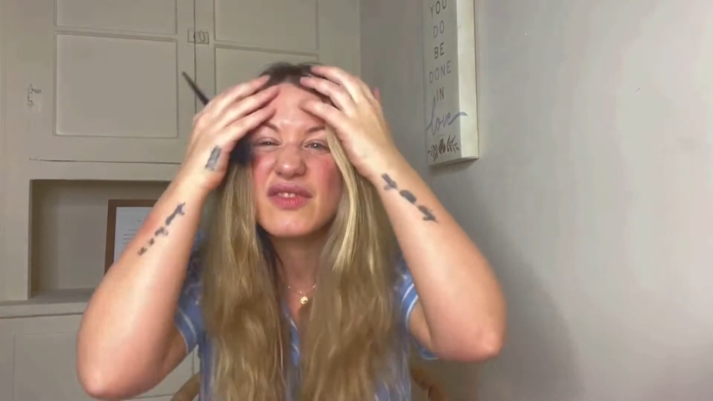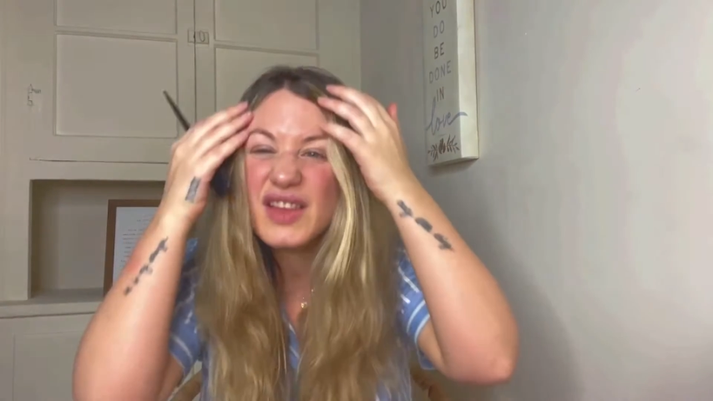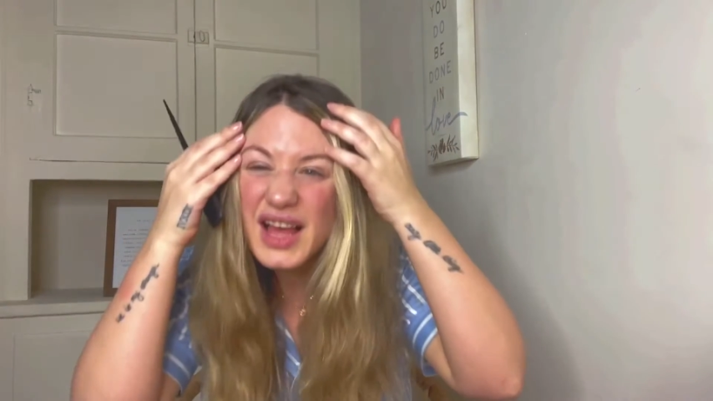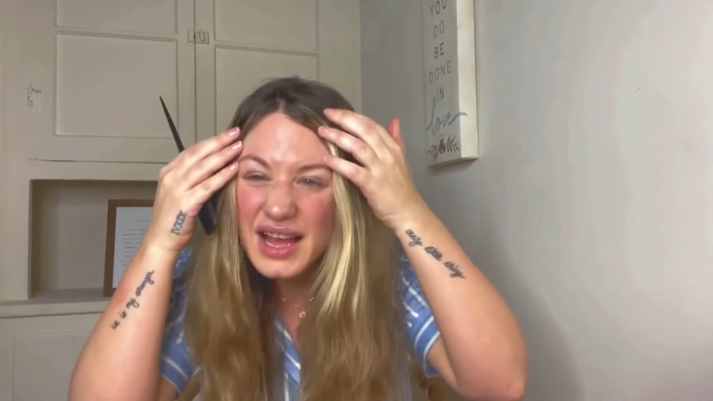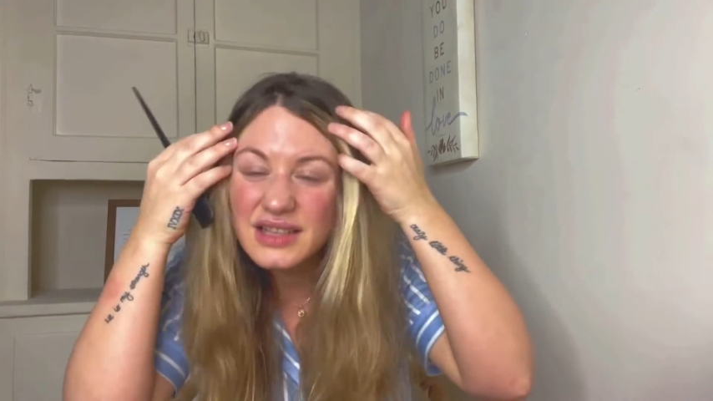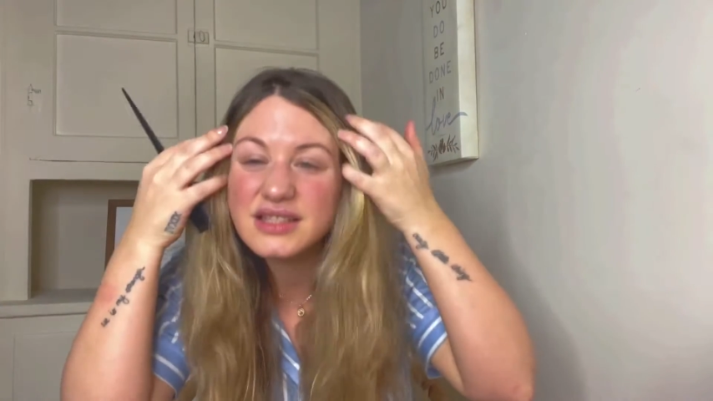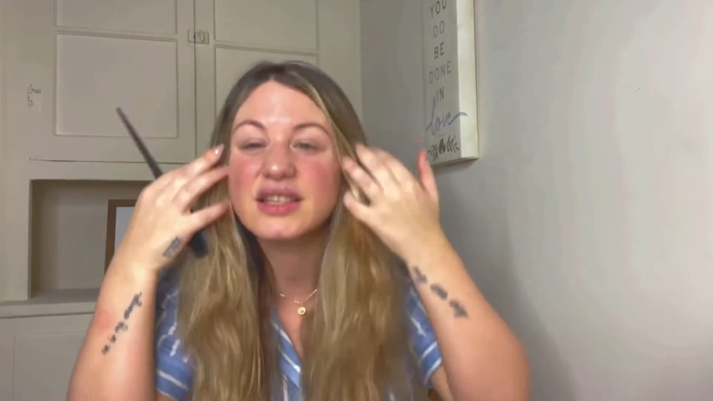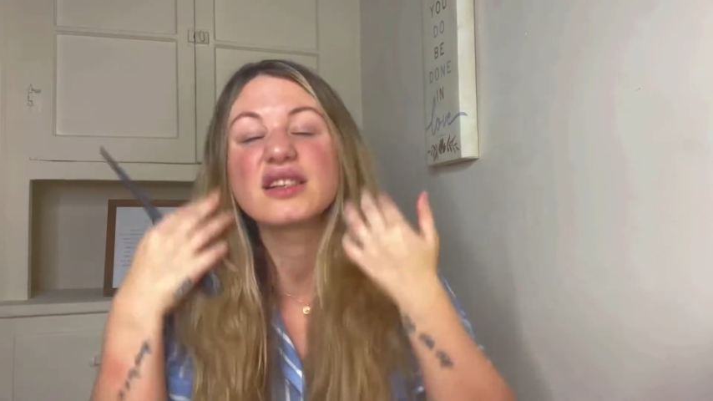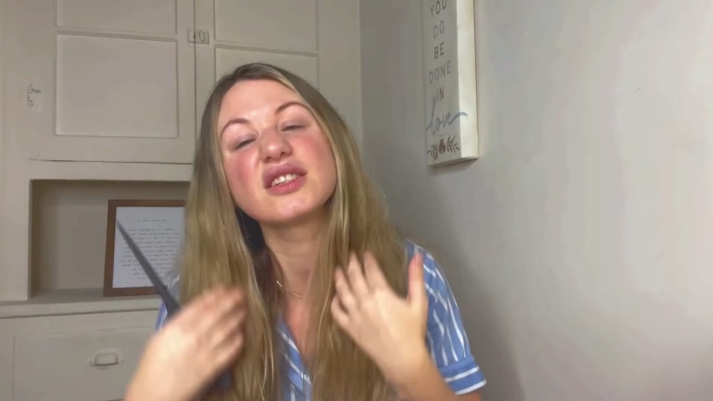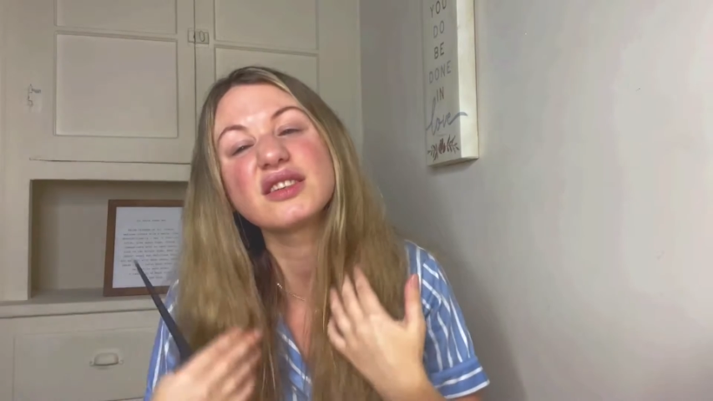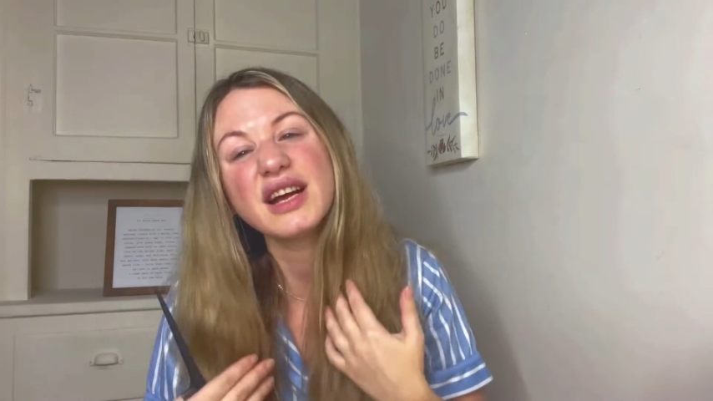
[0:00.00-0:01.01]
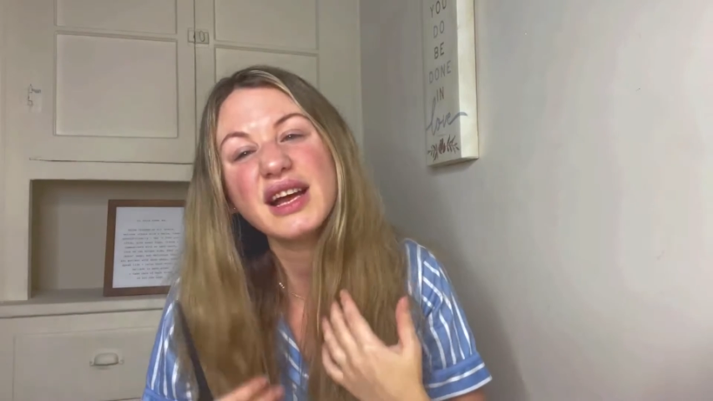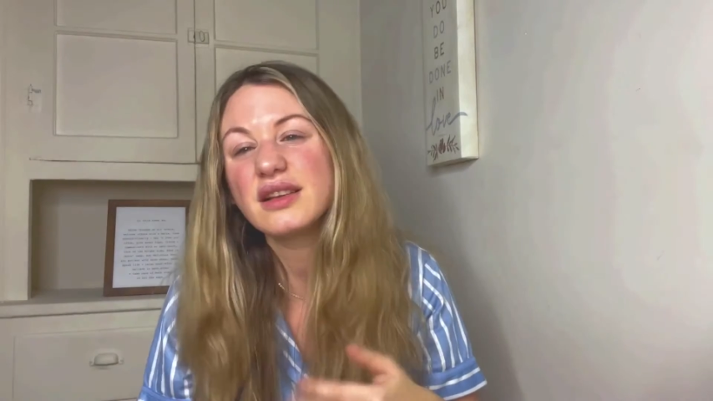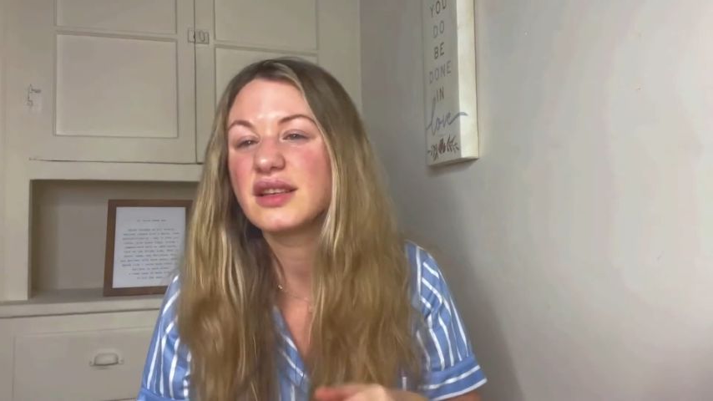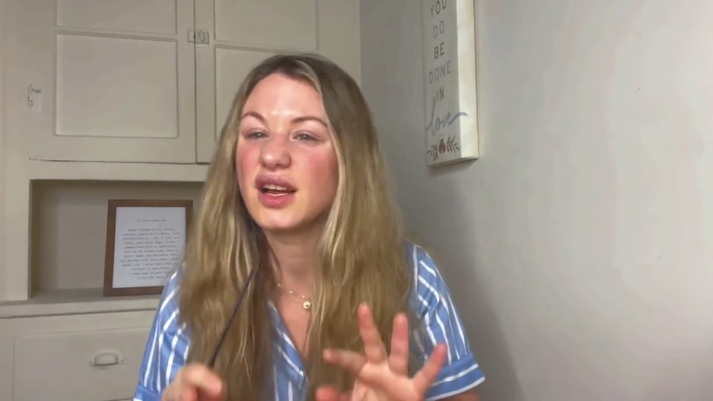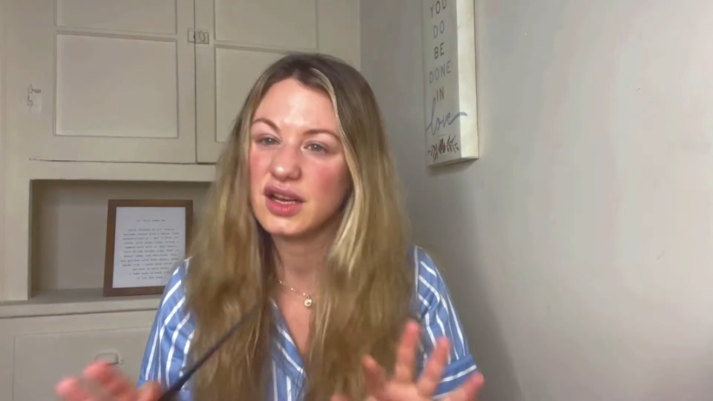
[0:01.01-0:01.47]
flat and stuck to your
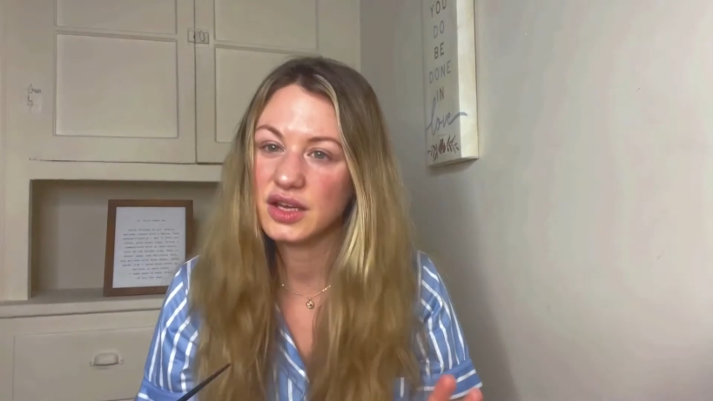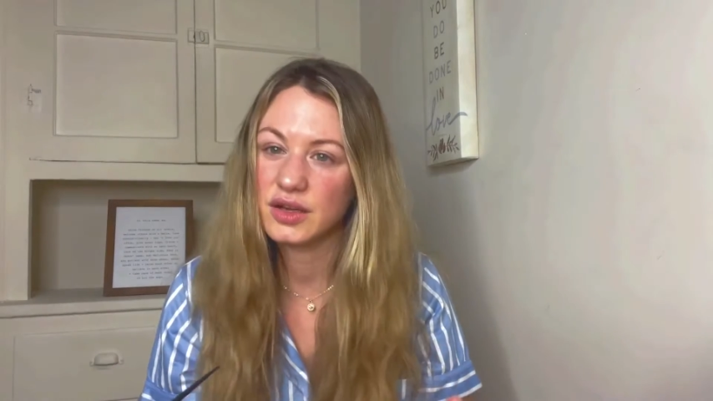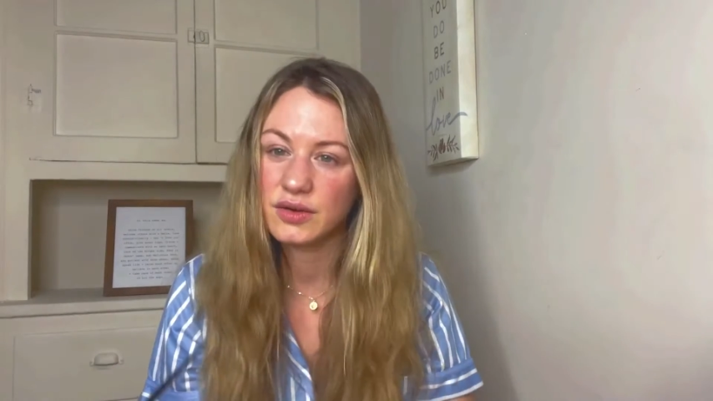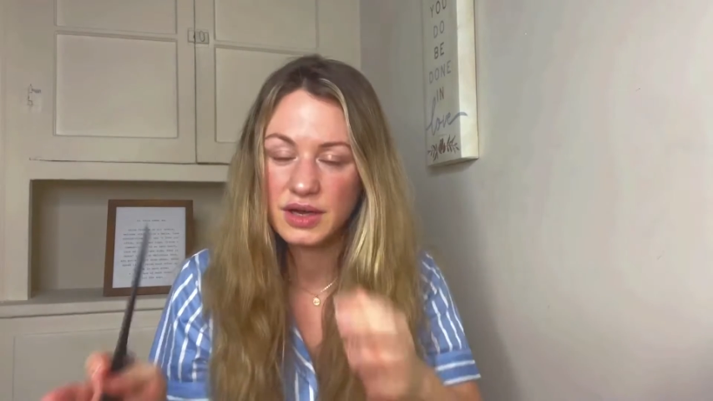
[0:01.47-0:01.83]
head. Not cute.